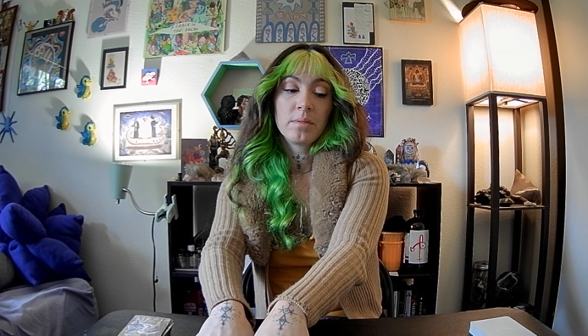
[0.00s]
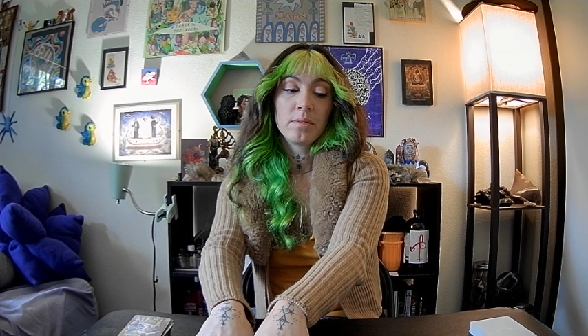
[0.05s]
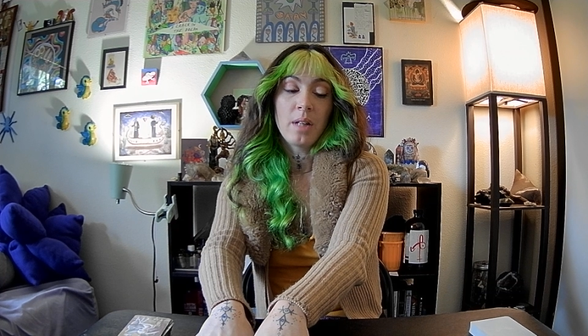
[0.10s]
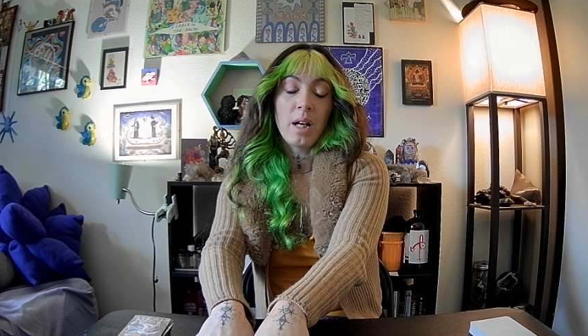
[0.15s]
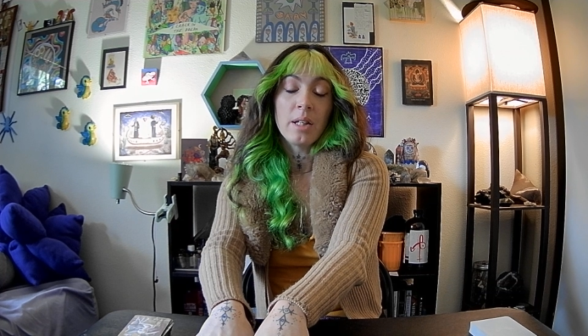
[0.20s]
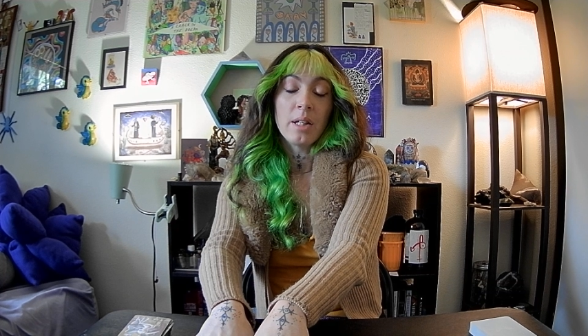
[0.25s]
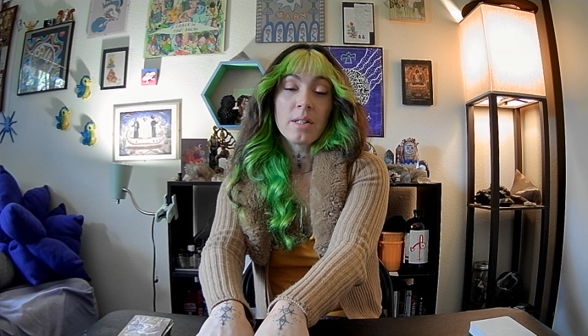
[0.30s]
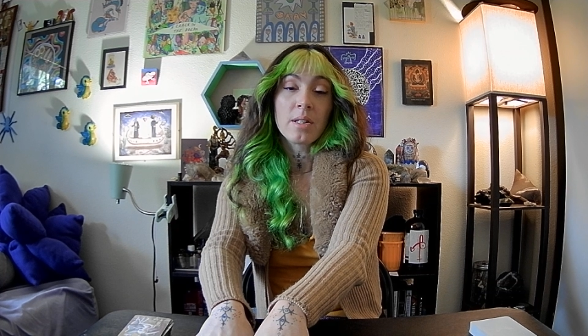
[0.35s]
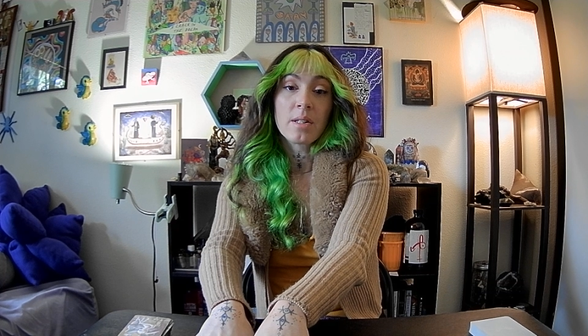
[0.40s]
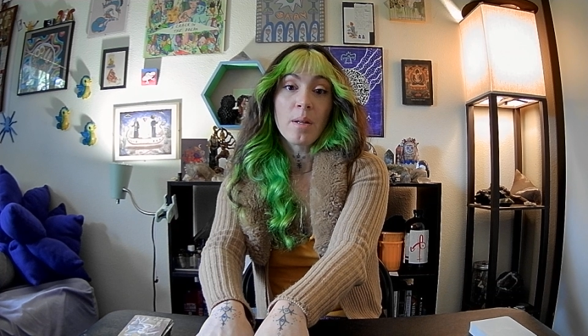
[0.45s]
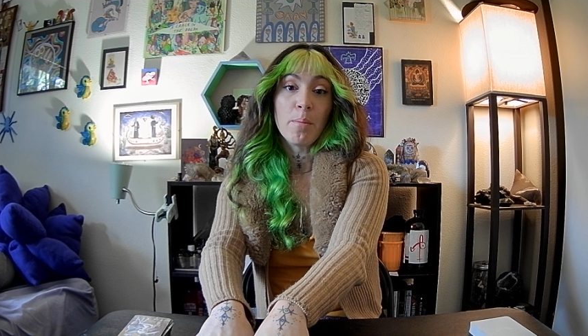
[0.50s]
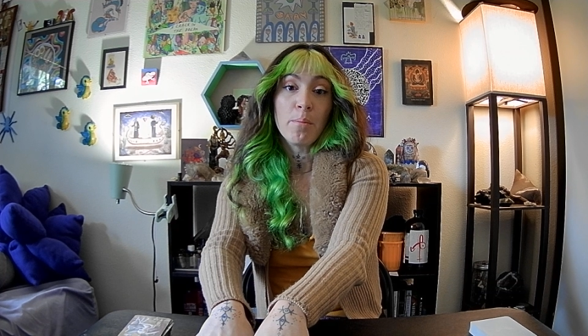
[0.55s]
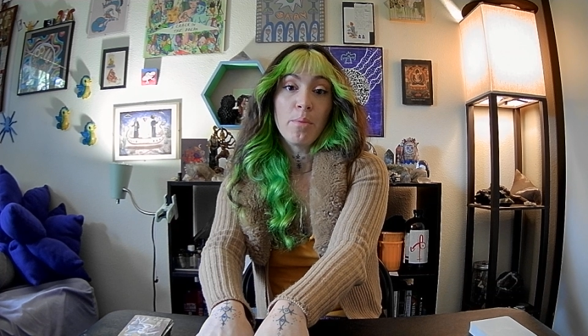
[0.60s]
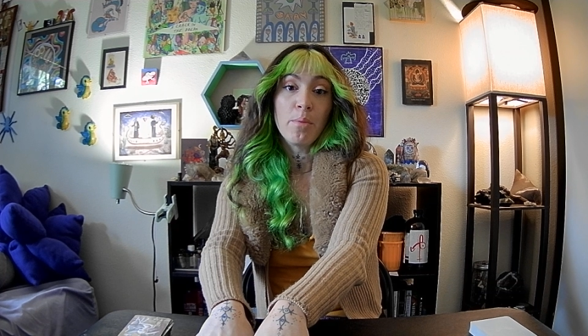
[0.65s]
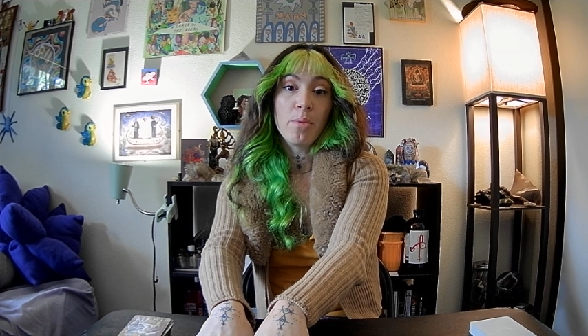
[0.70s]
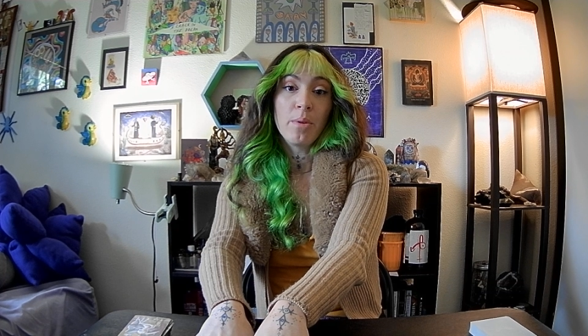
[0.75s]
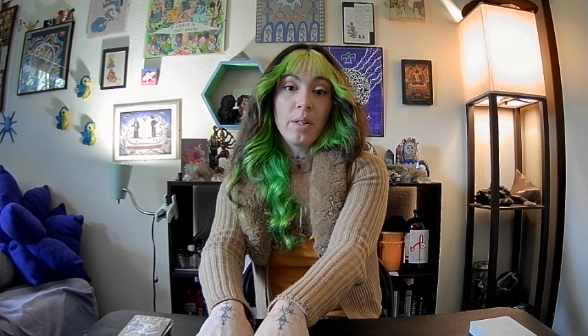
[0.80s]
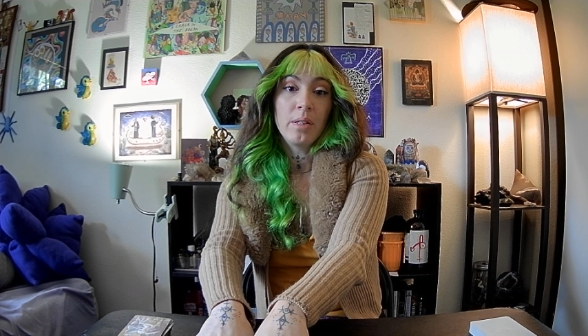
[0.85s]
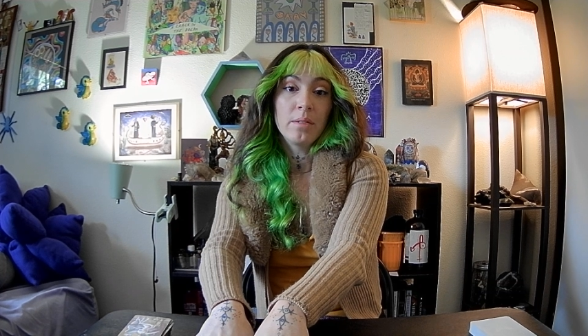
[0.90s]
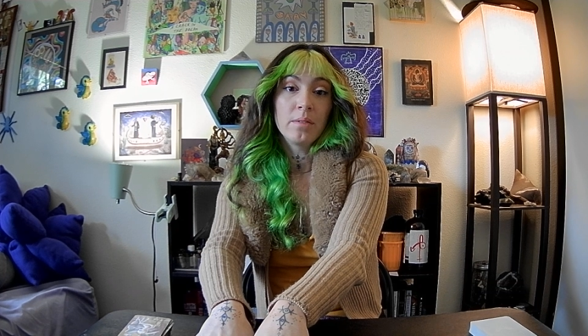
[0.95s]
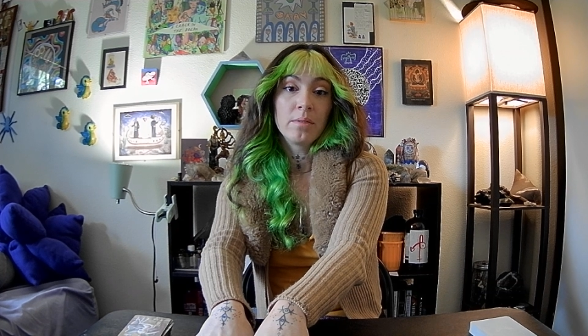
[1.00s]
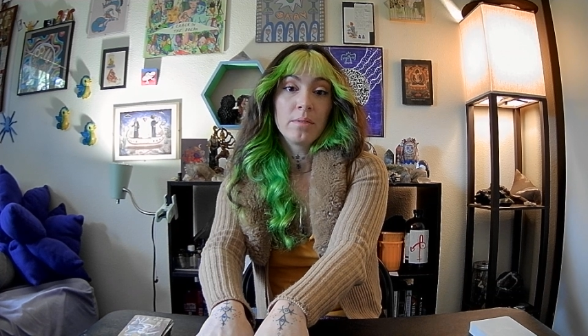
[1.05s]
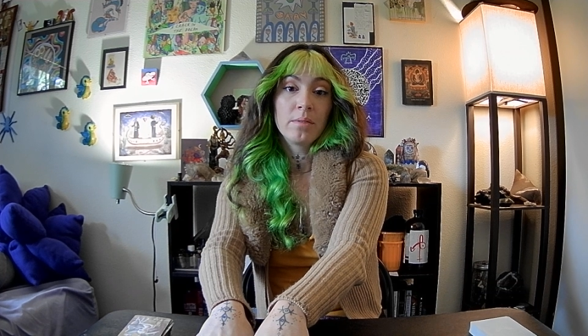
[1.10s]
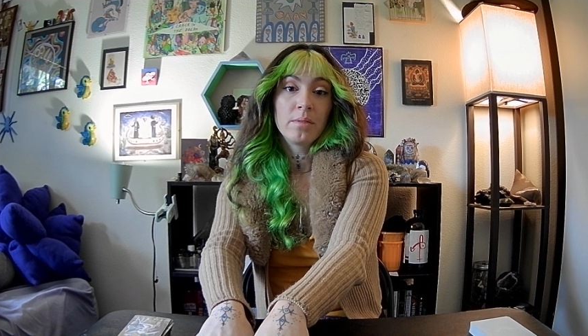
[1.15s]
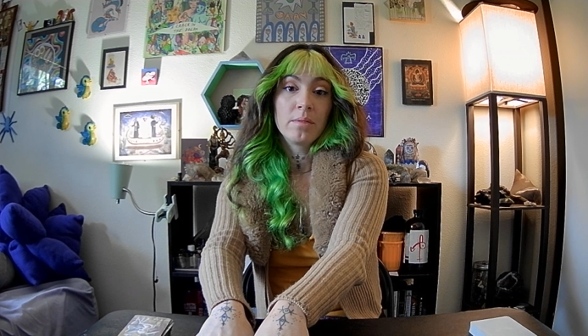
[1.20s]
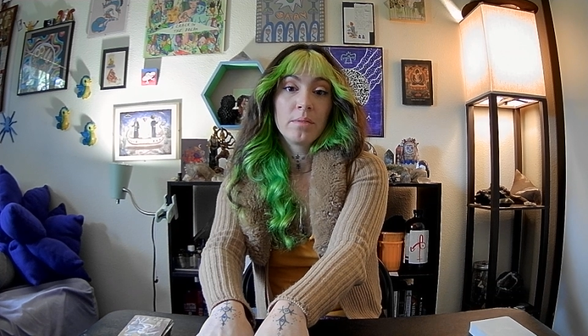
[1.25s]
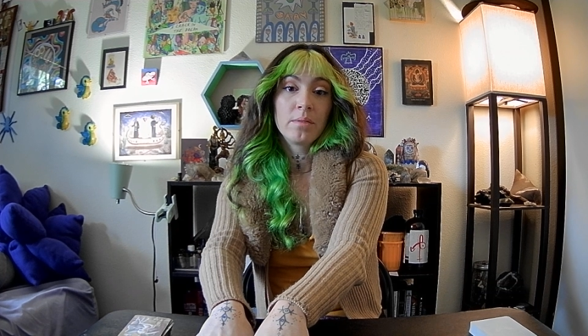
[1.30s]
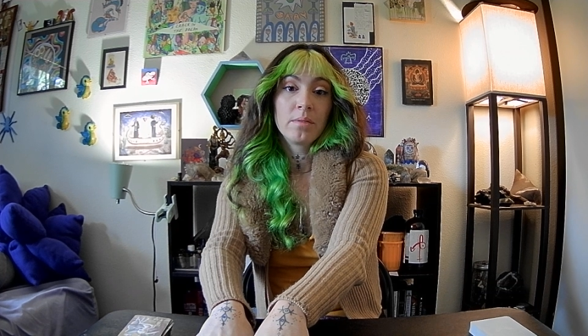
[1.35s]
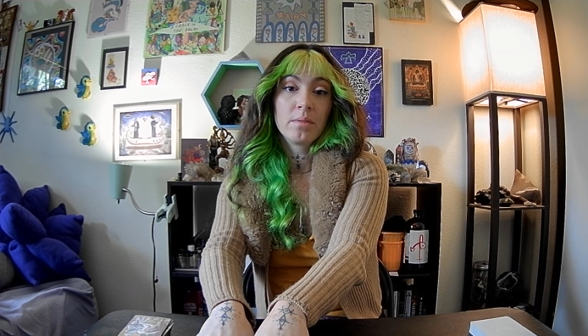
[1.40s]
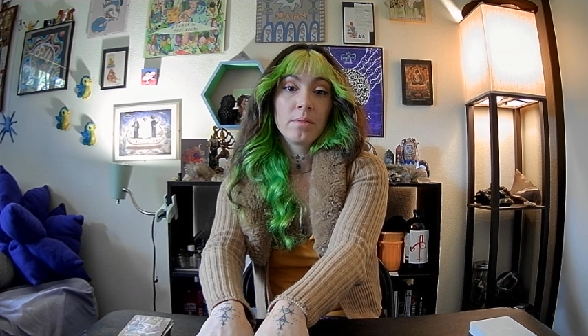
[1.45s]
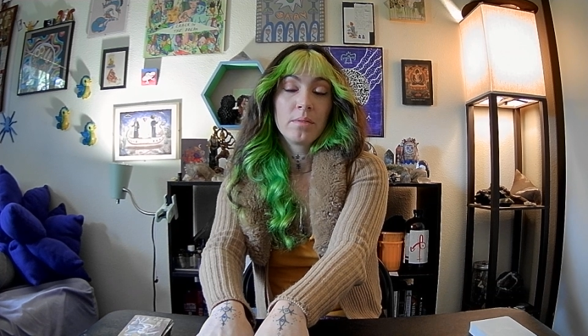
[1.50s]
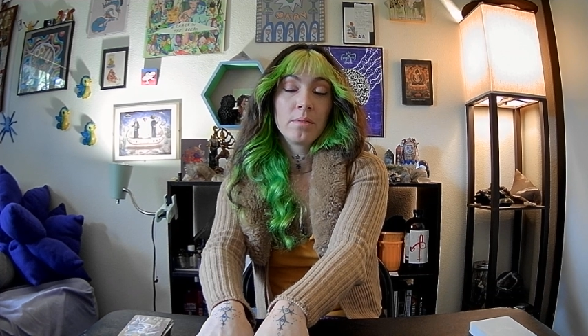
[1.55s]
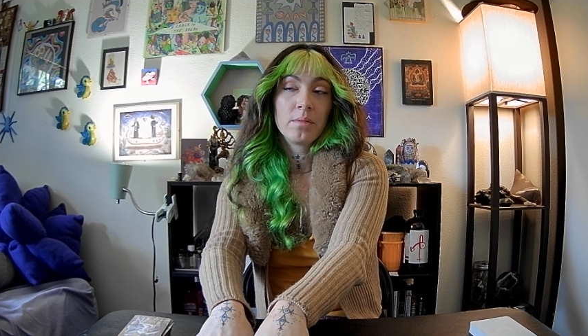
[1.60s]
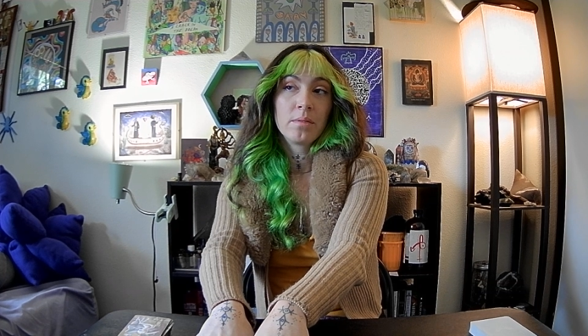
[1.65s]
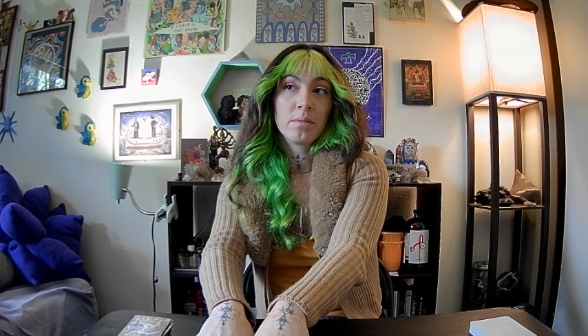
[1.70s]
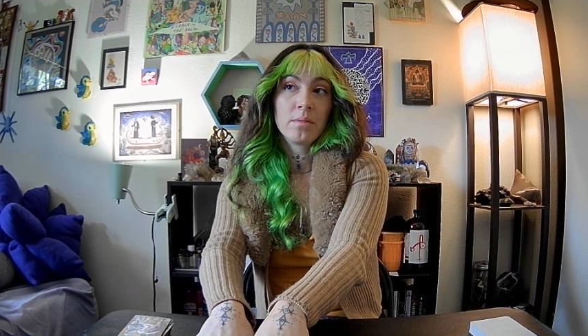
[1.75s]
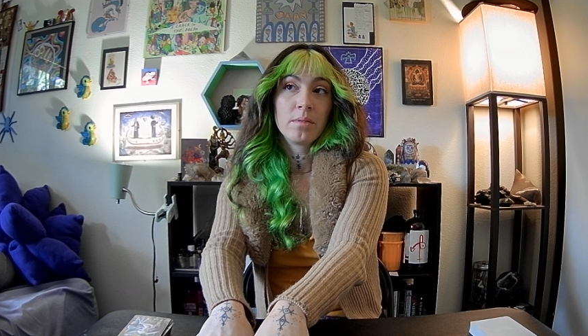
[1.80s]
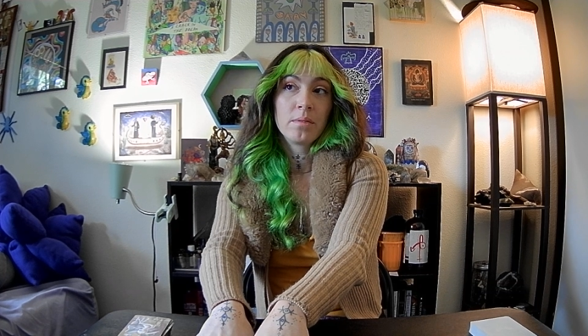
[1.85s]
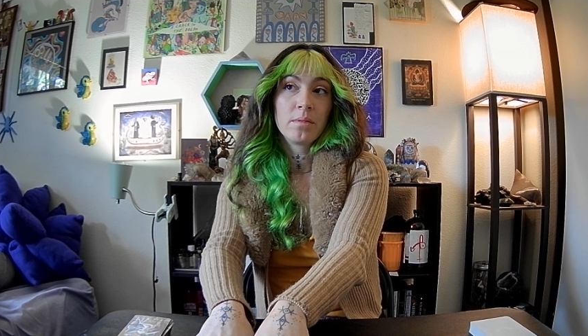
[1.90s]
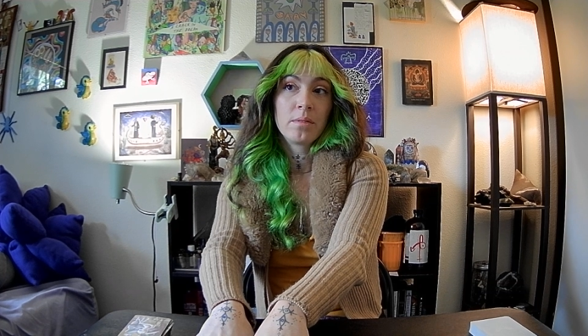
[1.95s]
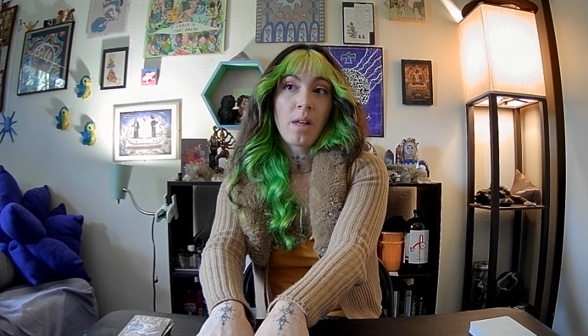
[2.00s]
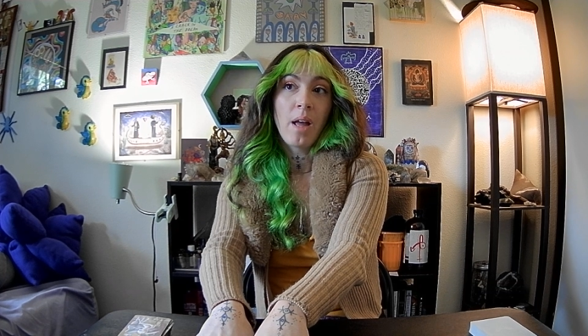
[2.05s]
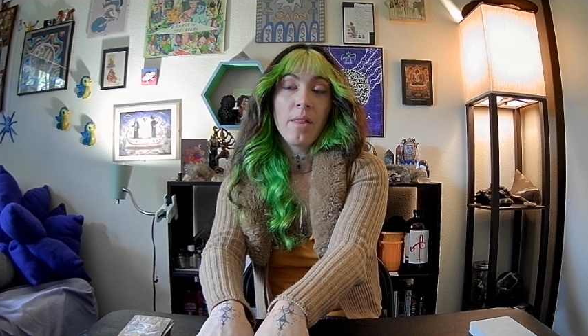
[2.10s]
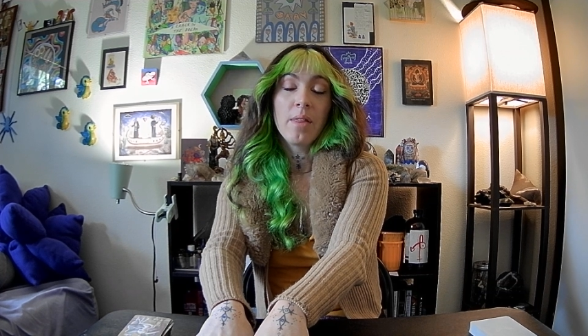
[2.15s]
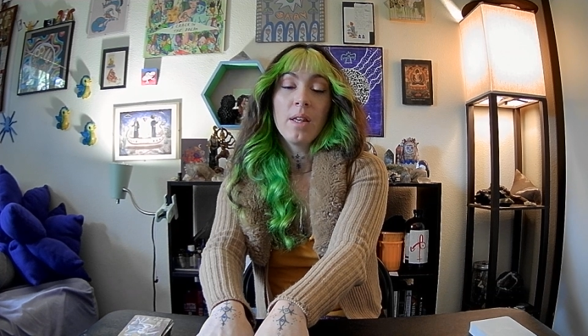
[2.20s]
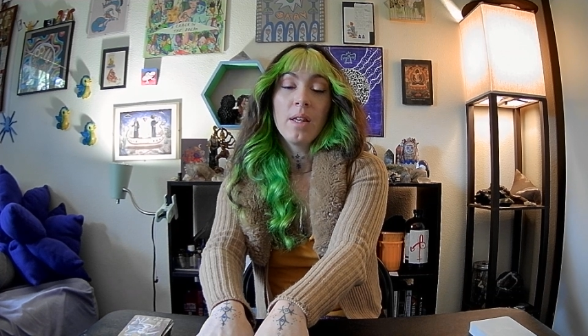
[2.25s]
at some point. I